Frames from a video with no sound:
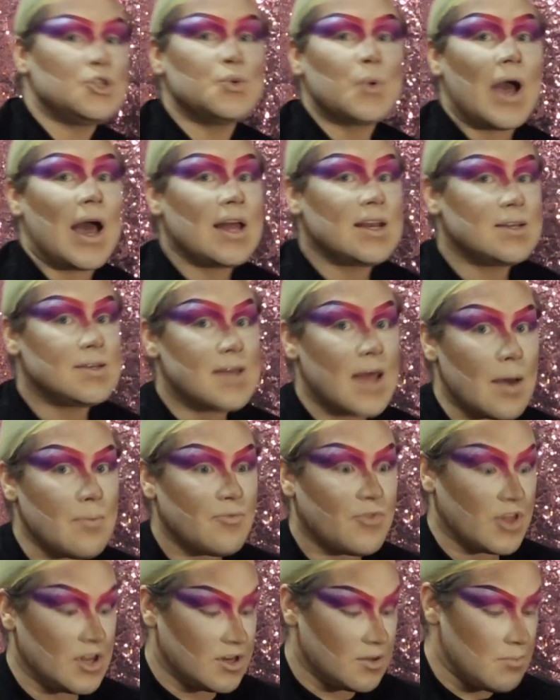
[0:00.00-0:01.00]
To add
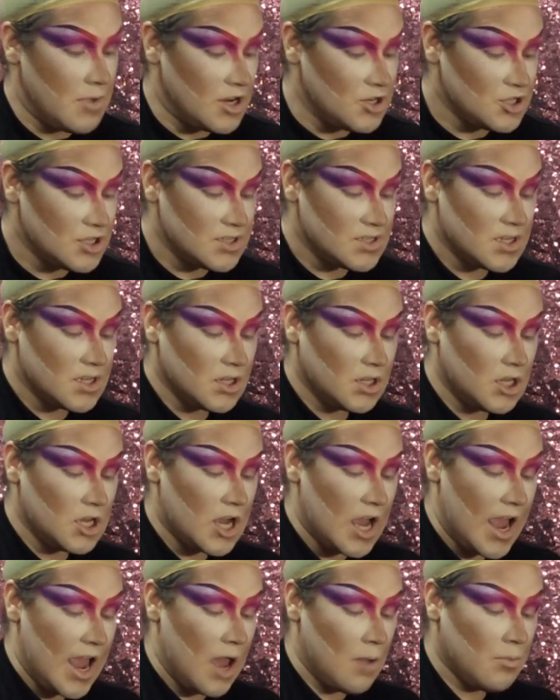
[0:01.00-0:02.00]
depth and dimension to the
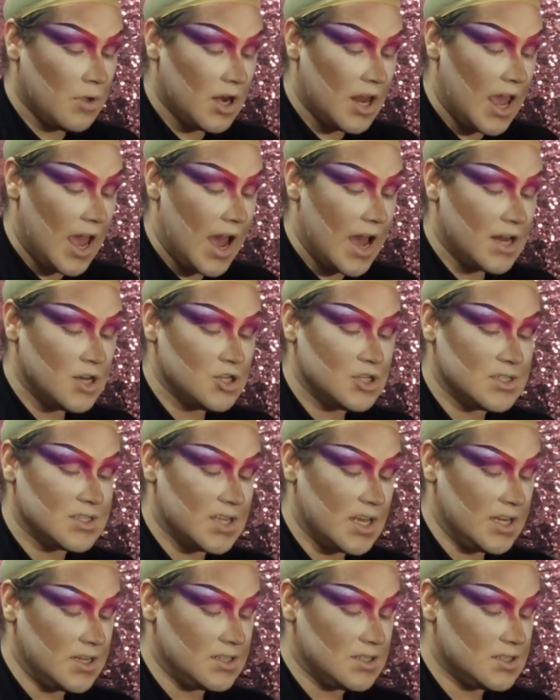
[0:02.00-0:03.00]
look, I am going to add
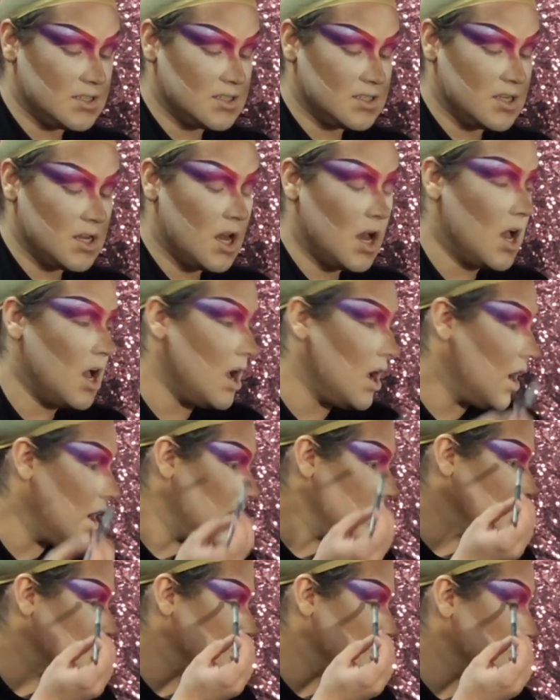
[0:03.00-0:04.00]
just a
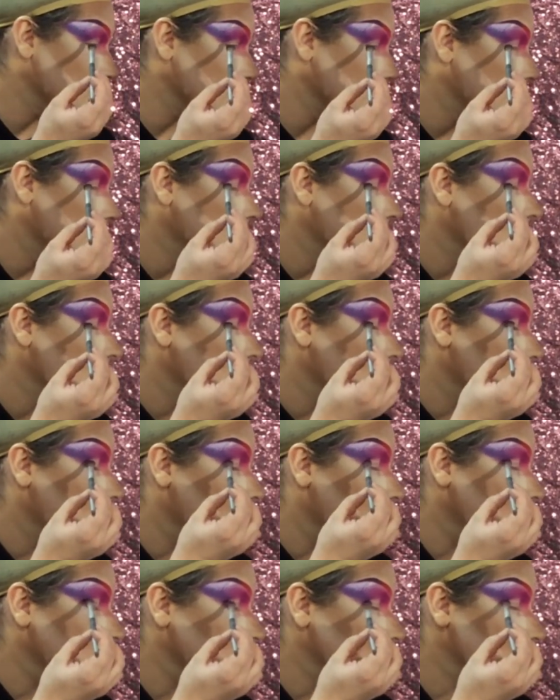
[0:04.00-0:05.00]
touch
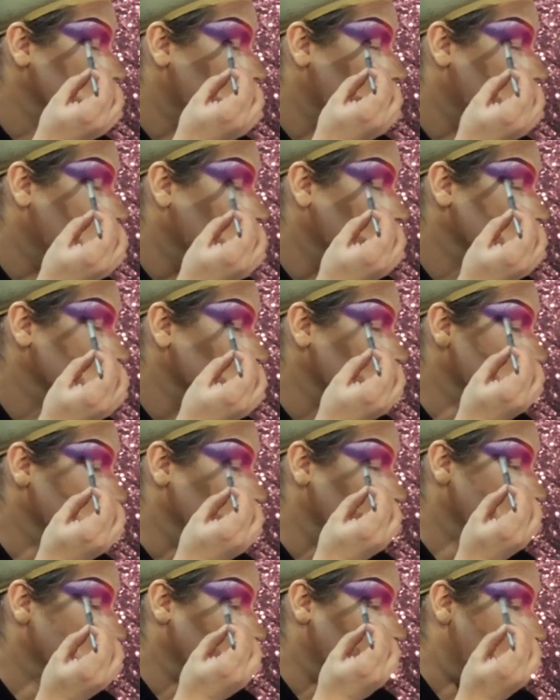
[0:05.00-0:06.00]
of
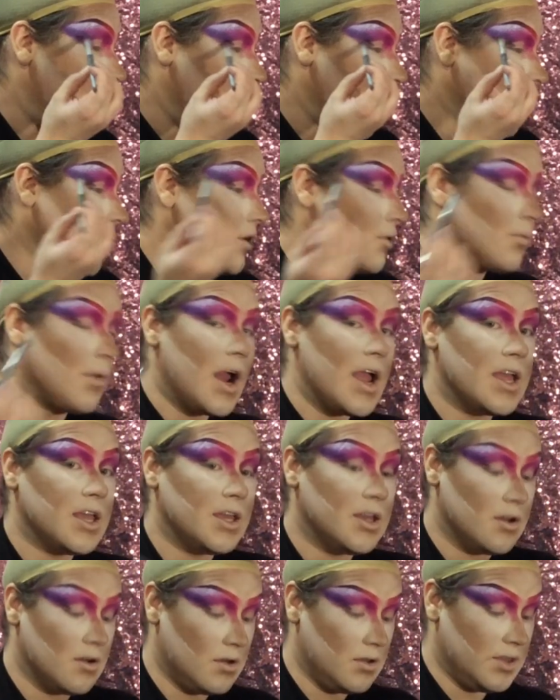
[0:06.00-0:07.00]
black right
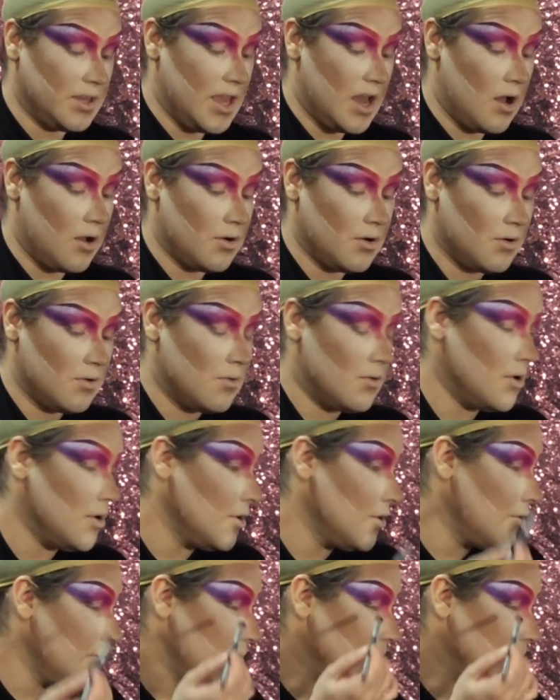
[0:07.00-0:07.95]
here on the outer corner.